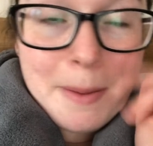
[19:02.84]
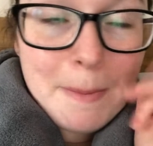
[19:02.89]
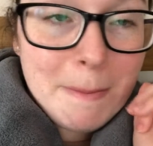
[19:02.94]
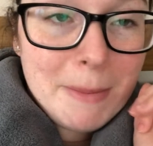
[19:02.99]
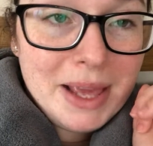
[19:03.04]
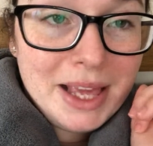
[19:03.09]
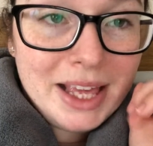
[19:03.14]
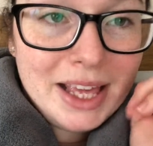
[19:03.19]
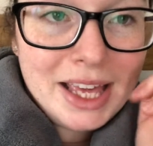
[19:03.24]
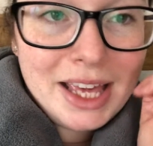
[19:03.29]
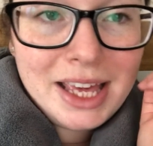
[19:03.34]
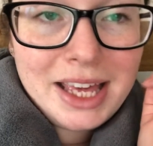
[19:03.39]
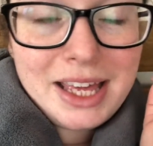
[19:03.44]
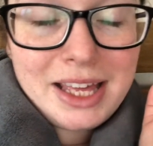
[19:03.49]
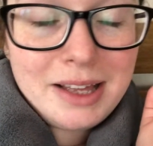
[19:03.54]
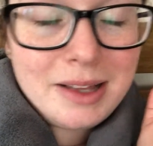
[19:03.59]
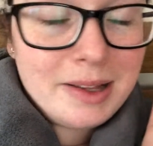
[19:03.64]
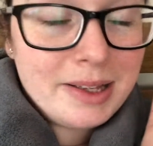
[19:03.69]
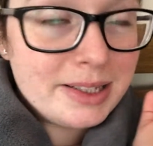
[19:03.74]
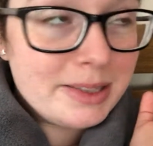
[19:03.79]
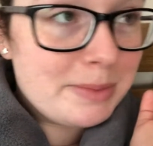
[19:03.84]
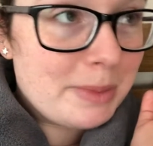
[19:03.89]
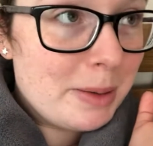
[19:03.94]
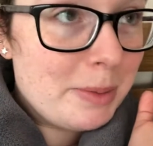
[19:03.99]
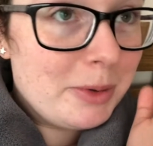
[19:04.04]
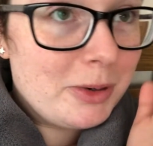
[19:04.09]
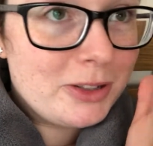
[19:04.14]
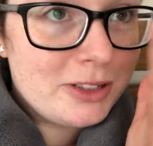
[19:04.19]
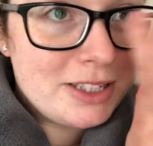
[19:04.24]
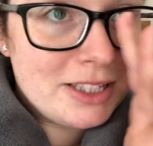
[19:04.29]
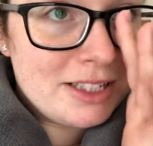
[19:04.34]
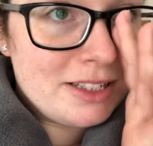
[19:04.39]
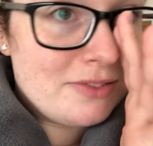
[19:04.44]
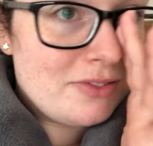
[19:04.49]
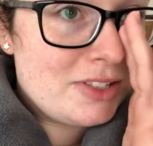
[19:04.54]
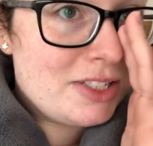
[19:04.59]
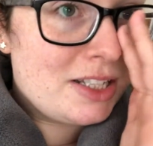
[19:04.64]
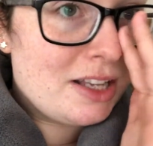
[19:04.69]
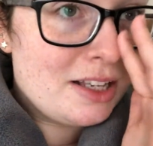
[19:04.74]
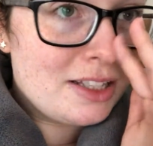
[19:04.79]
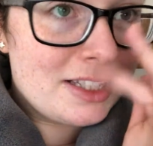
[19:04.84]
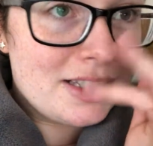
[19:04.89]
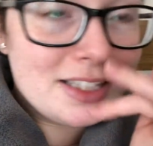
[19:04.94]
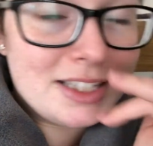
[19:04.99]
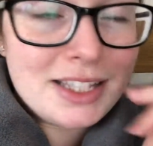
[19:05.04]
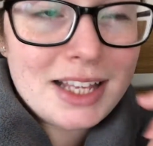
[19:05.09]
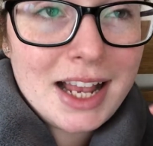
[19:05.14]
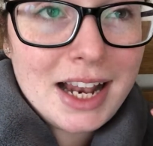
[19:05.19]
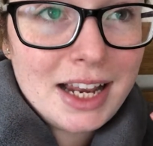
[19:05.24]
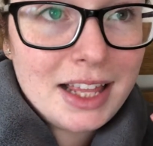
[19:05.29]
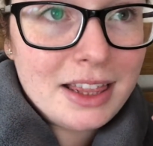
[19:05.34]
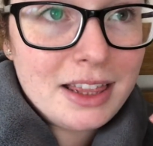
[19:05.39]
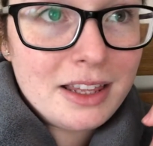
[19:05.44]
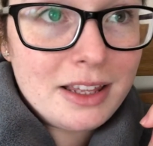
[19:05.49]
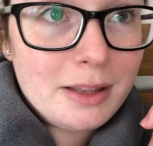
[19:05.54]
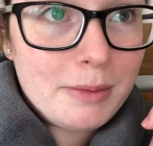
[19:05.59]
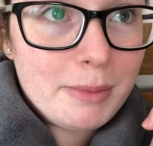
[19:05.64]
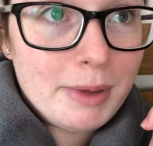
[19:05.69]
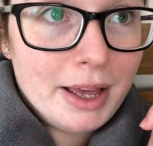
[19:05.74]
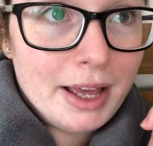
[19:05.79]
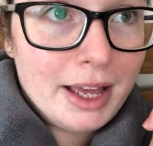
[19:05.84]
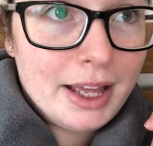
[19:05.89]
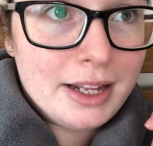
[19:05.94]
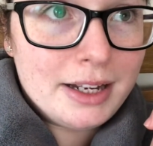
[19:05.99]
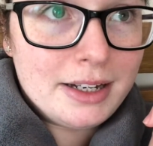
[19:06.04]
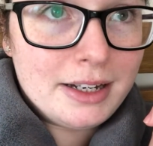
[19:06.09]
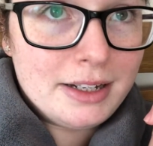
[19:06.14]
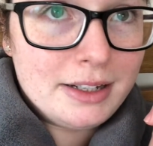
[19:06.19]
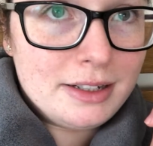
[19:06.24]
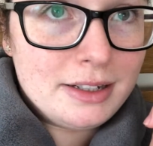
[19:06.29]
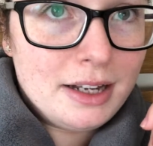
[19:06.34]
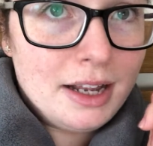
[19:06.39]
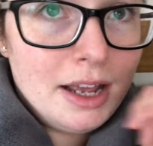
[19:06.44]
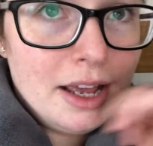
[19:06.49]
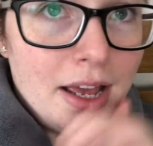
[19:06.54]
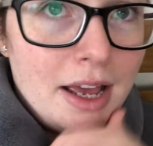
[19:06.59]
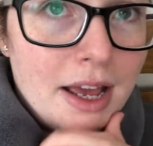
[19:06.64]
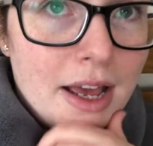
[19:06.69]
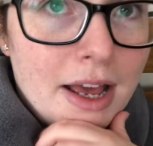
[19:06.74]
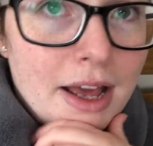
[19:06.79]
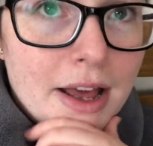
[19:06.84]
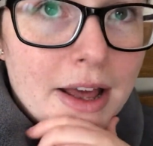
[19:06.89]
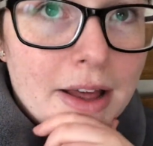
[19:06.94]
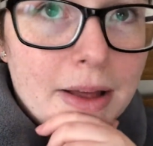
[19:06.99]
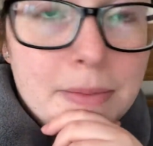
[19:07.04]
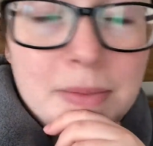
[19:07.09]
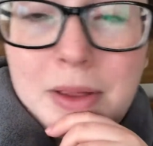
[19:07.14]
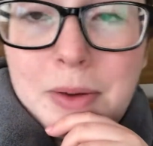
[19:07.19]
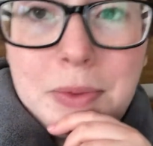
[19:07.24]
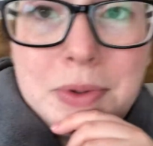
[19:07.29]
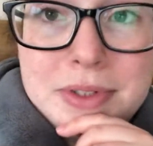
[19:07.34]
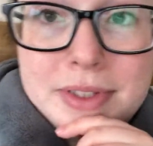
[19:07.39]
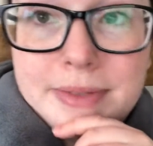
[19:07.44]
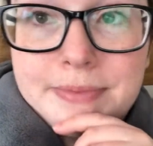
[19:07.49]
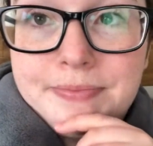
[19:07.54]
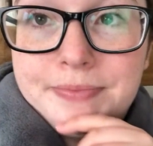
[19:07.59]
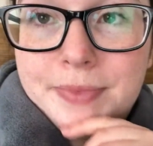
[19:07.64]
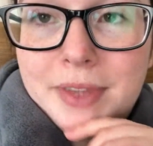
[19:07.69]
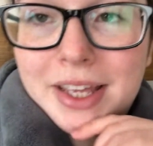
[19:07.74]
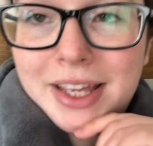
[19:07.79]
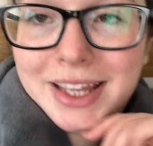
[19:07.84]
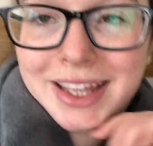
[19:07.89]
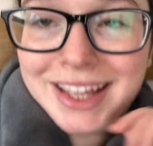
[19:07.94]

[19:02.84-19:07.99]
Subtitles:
Minky, because my Morrisons have started selling them, and there wasn't.